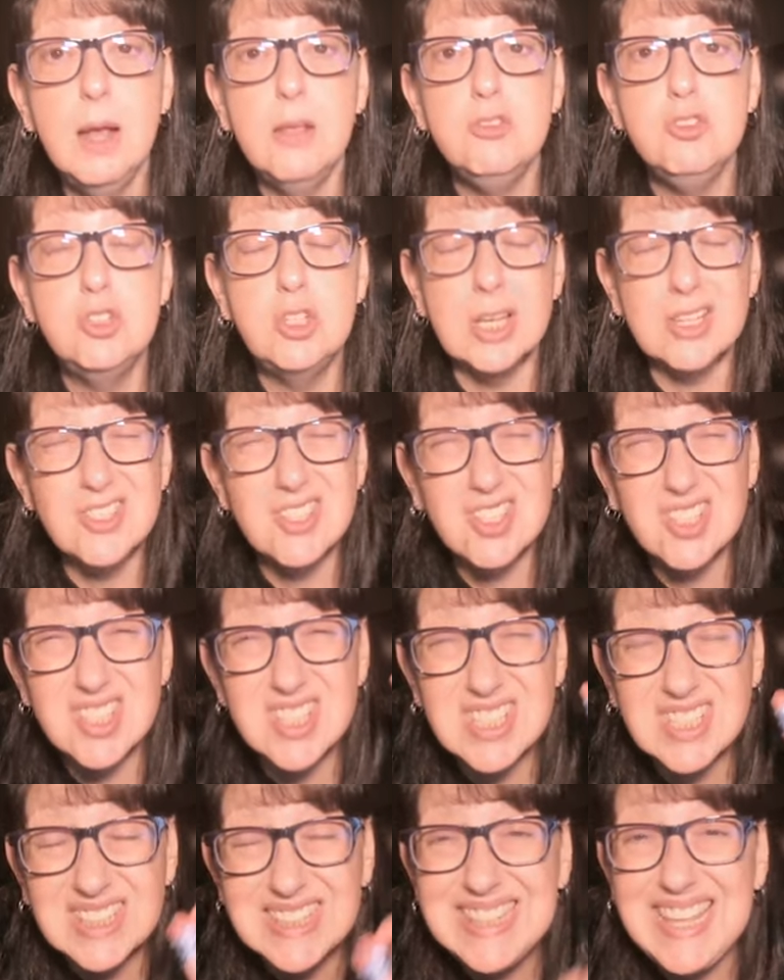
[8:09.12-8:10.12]
just
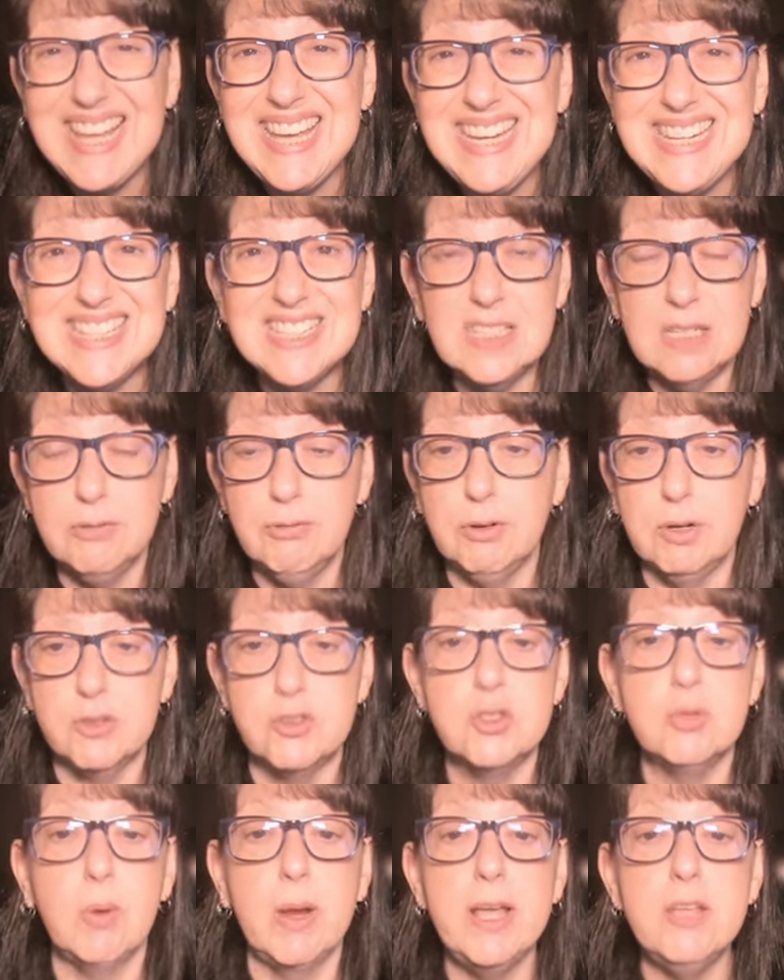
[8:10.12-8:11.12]
slight
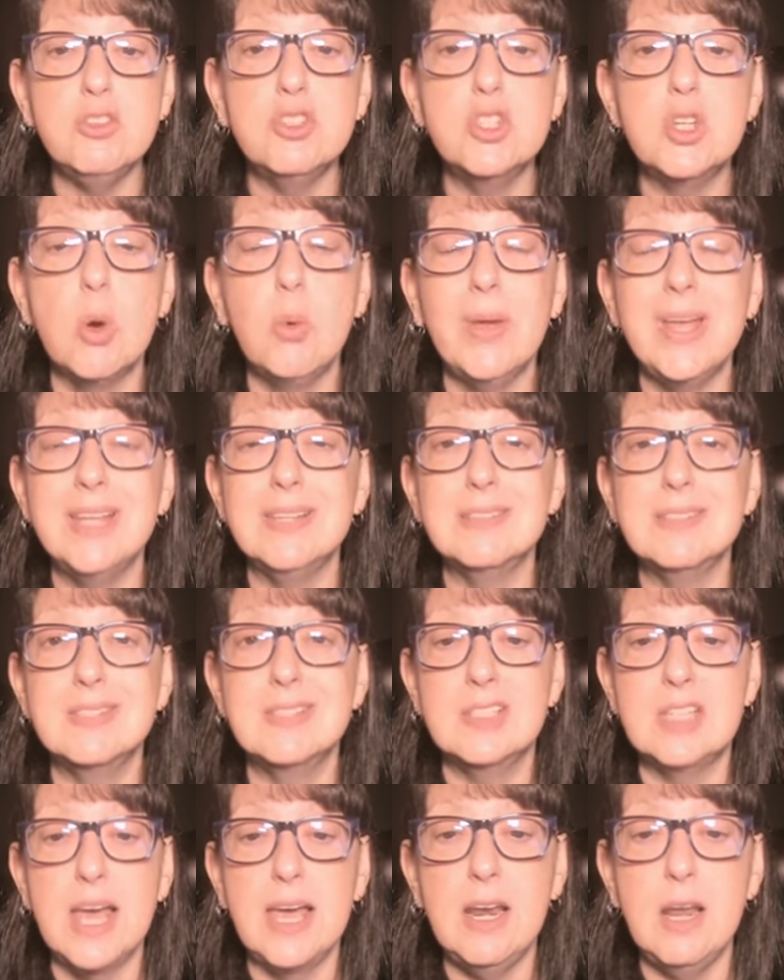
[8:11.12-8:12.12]
difference, right? So
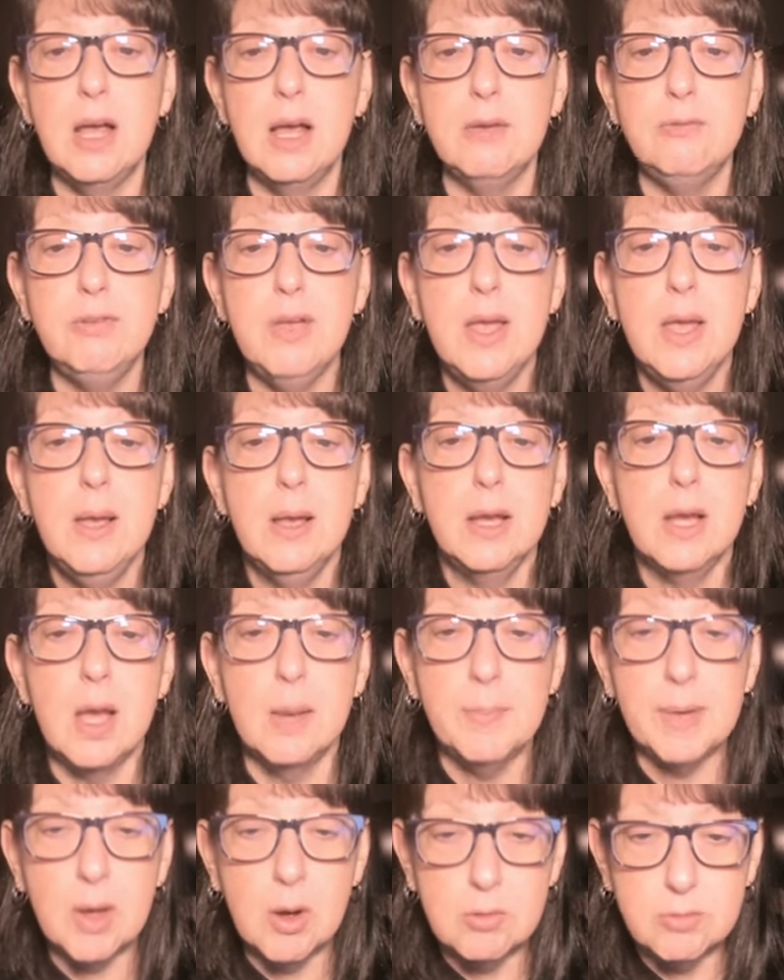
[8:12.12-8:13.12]
instead of
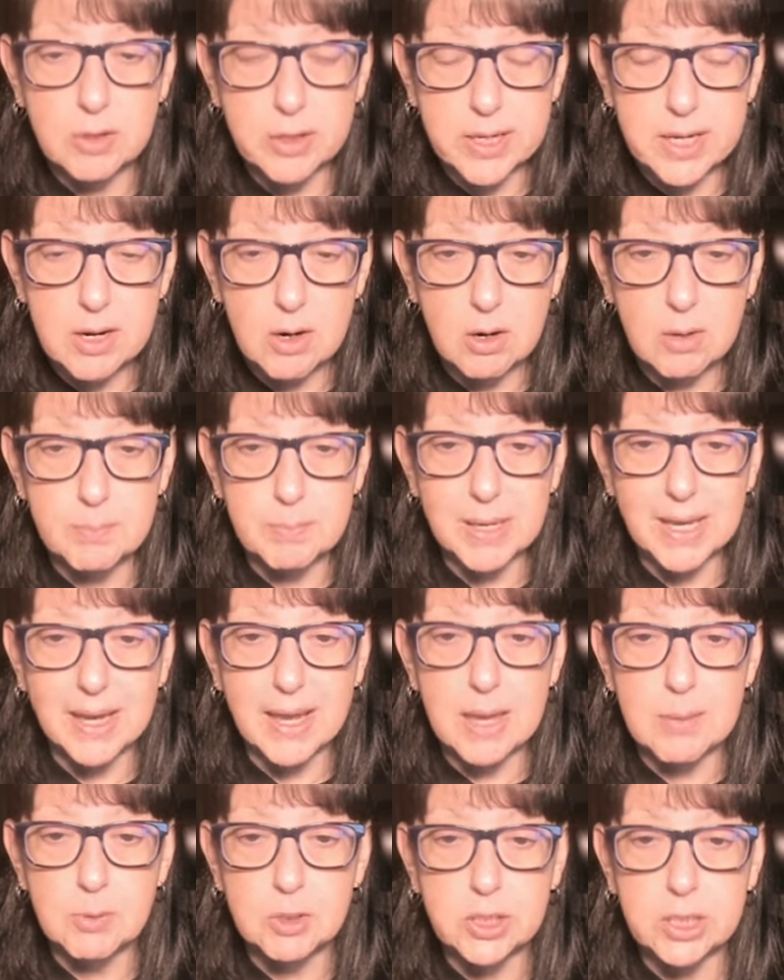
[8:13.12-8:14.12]
coming over here and being
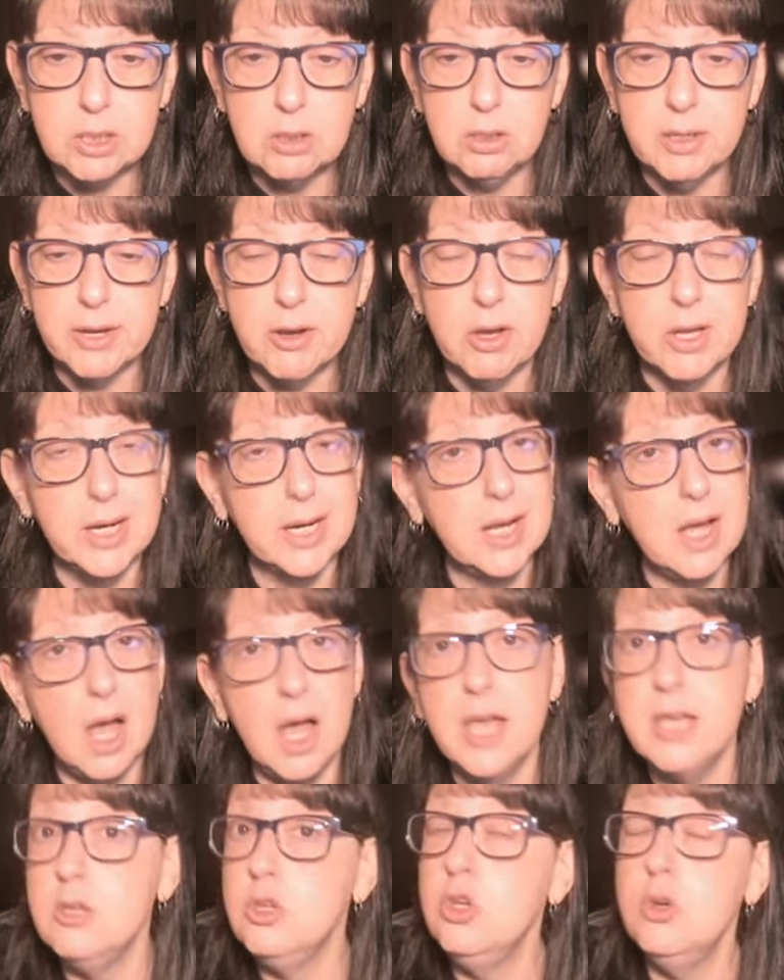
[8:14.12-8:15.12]
able to click on a
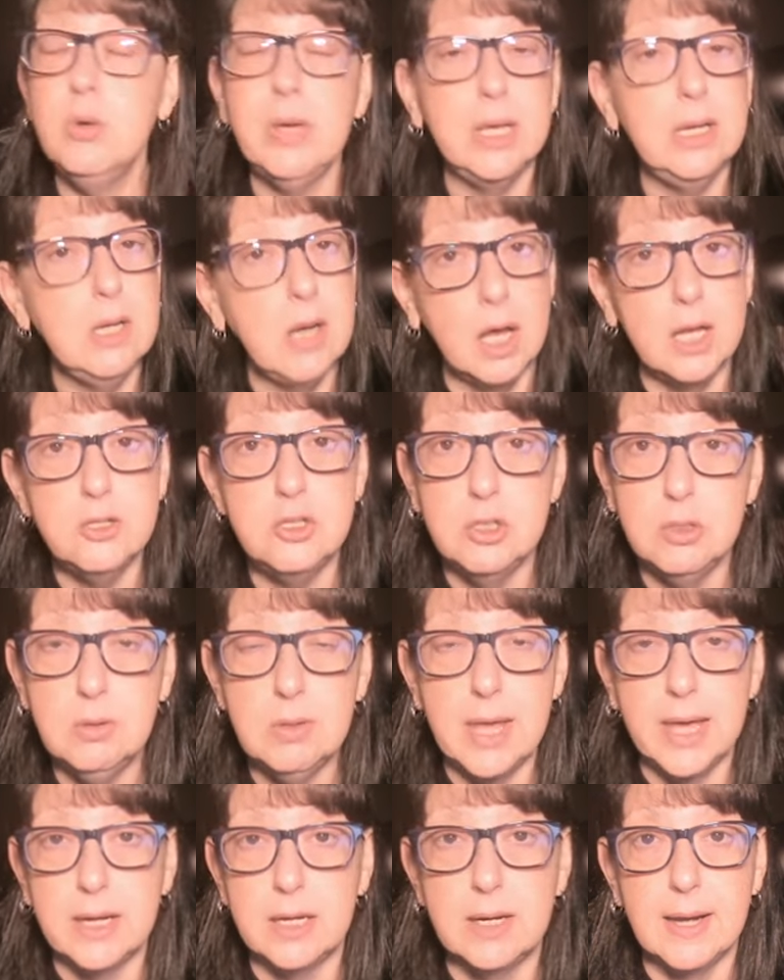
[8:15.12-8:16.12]
cut, you cannot do
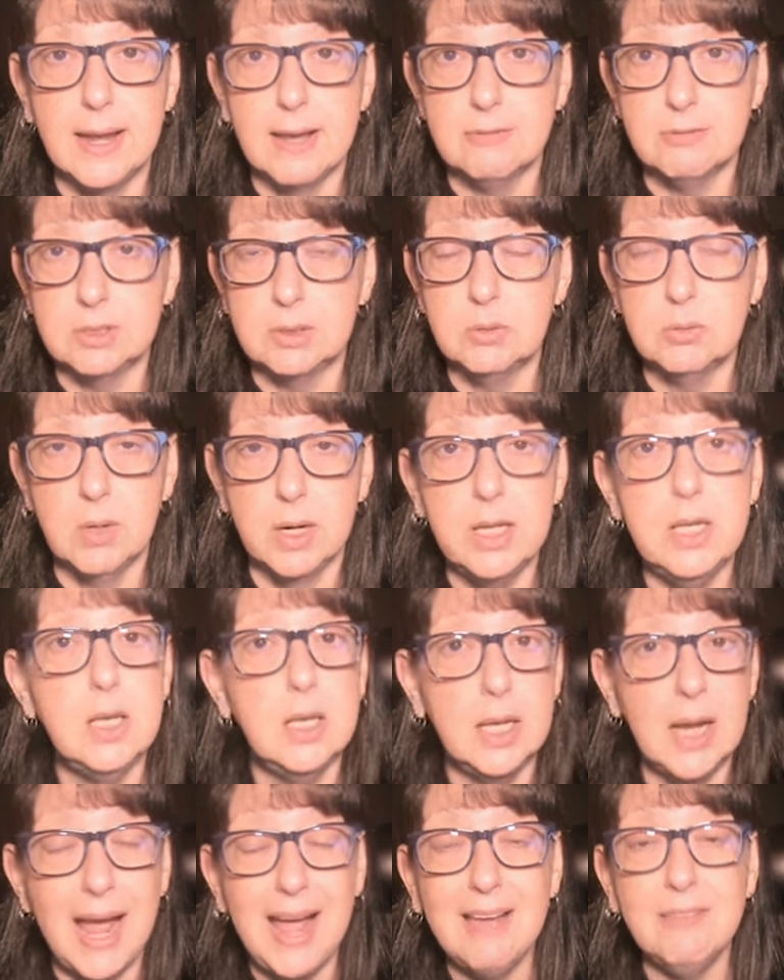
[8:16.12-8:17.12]
that in Avid, right?
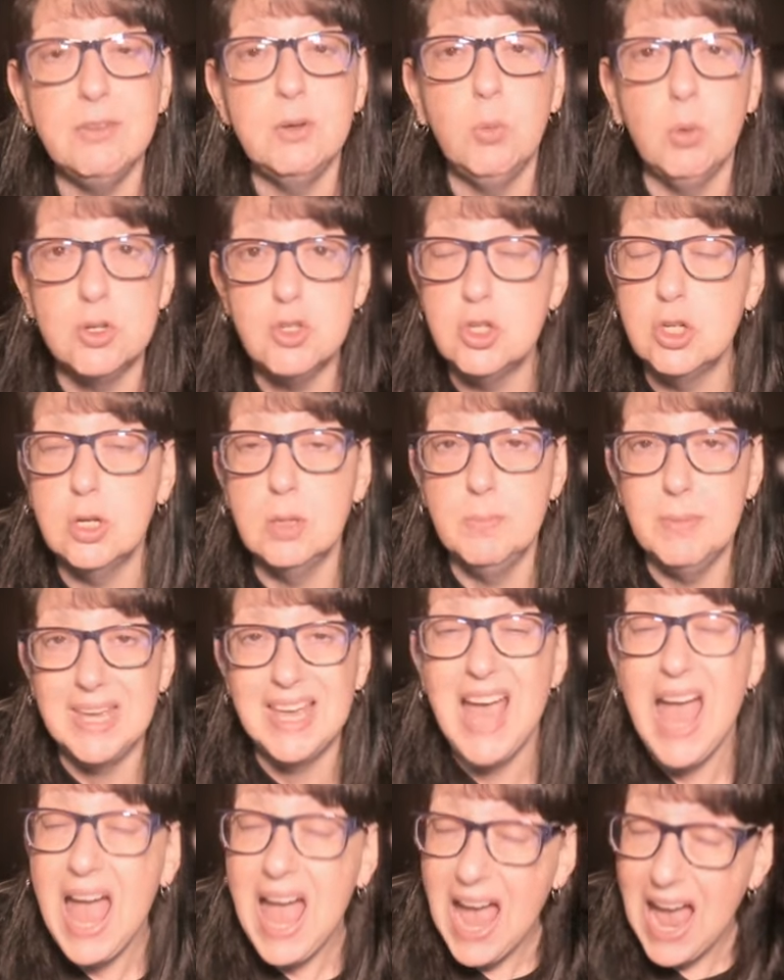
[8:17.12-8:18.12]
Avid wants you to
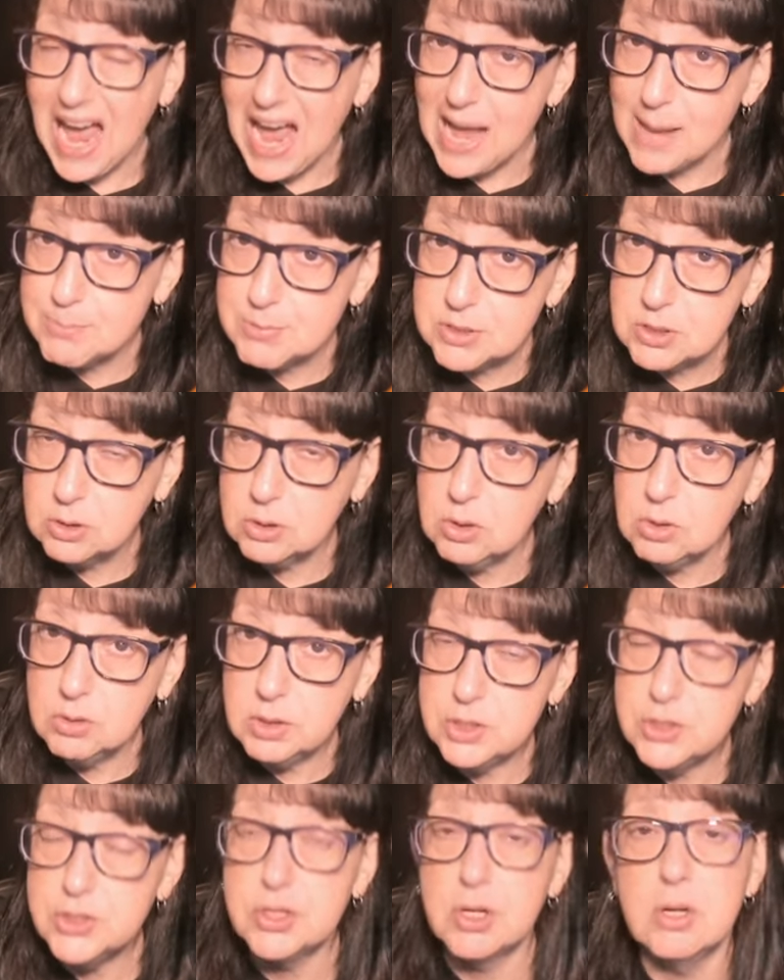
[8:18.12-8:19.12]
be
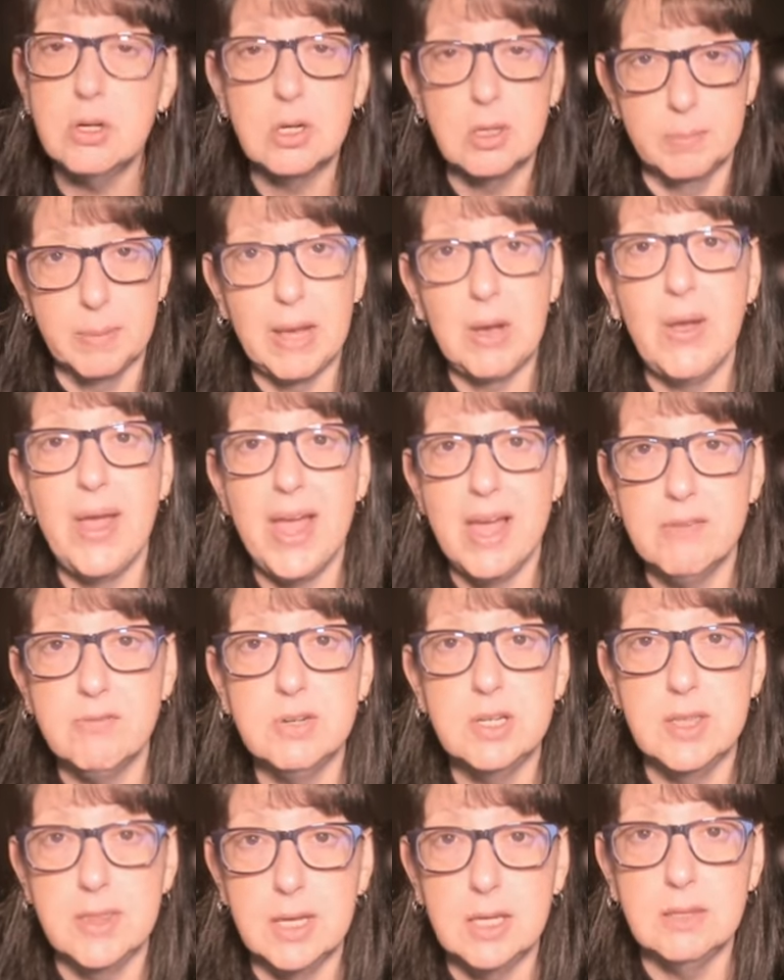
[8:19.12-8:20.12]
absolutely certain about
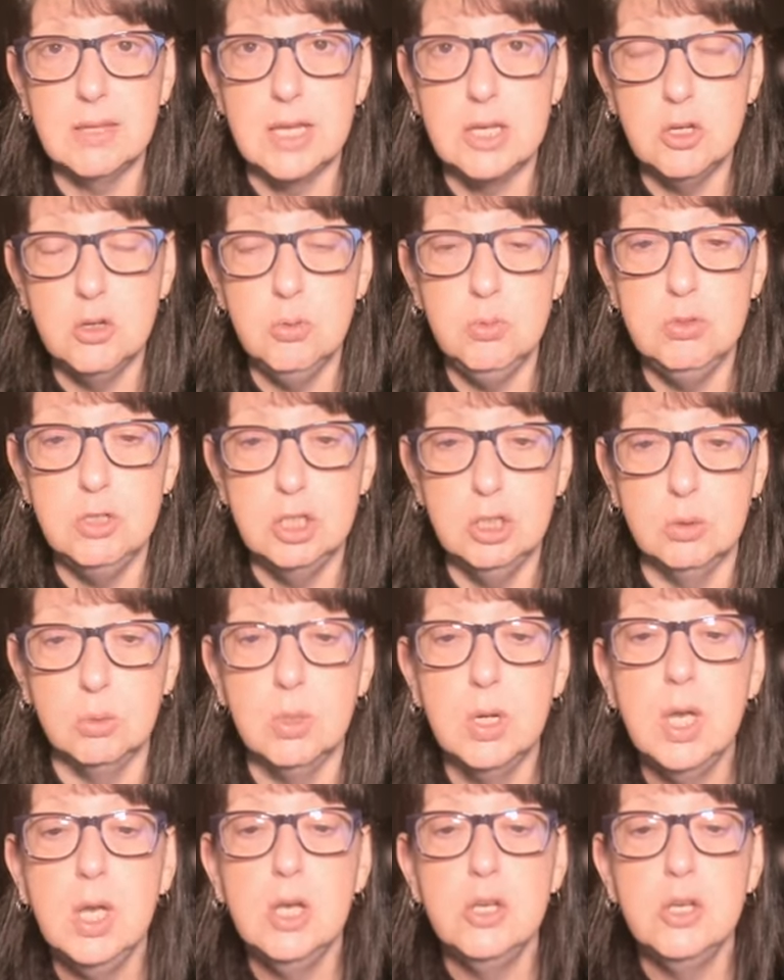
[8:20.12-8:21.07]
everything that you do.